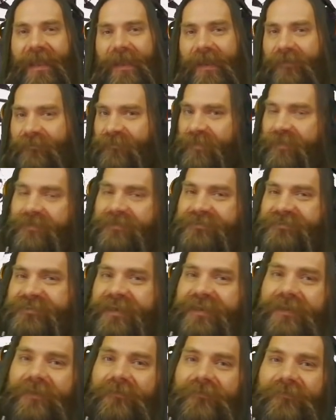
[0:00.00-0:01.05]
If
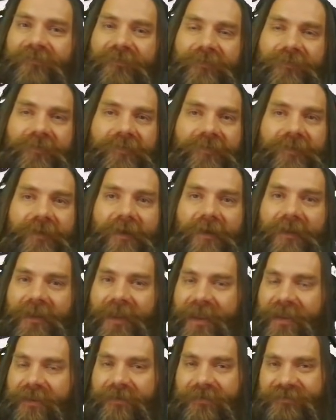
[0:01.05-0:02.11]
using the voodoo doll
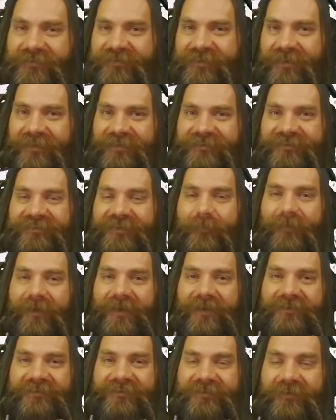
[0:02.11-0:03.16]
and using the
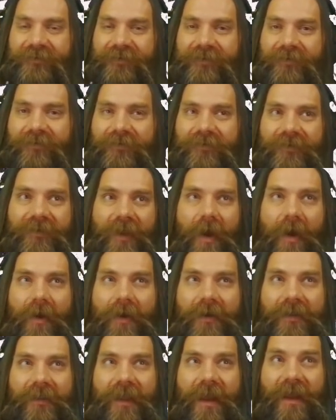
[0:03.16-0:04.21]
summoning circle
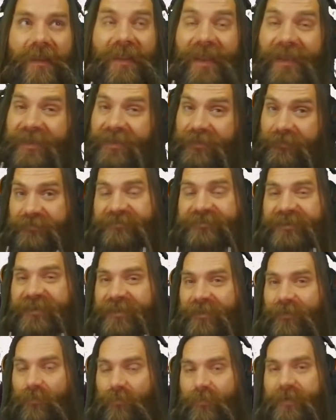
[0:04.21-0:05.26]
are a lot like
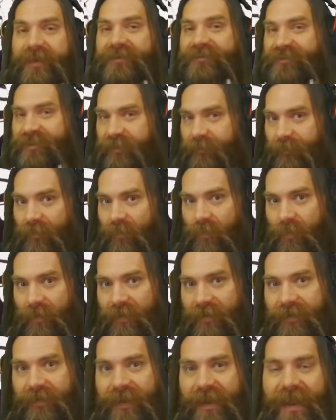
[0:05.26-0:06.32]
using the Ouija
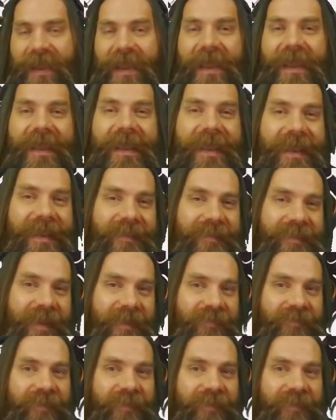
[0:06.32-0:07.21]
board, in that